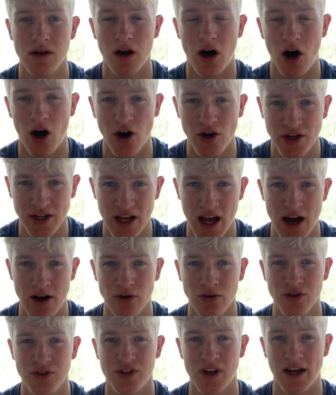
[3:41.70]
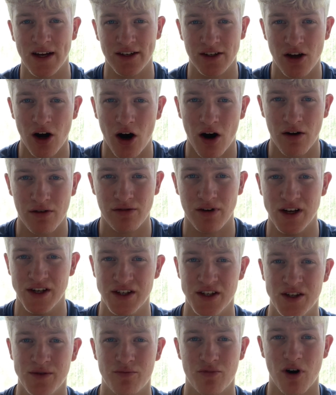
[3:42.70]
RDLs and calf
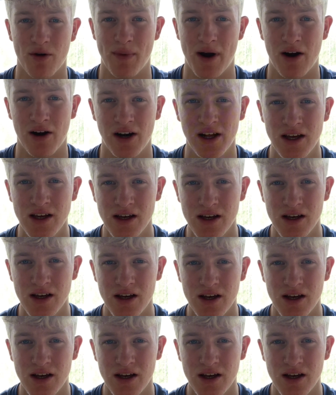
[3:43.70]
raises primarily,